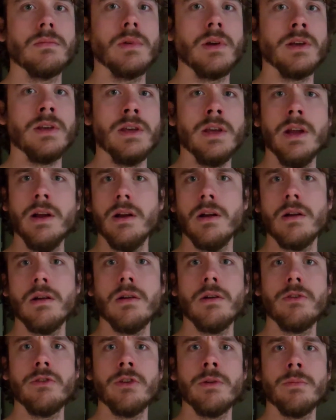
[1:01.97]
a year
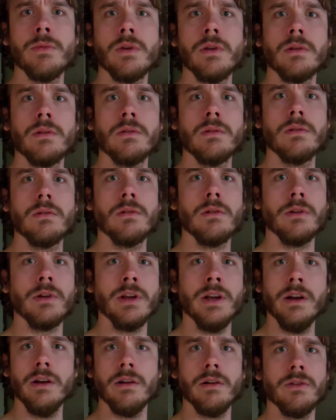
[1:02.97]
or something, or
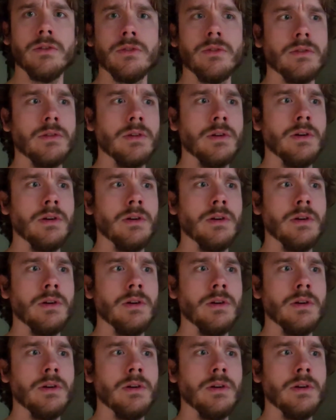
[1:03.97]
years.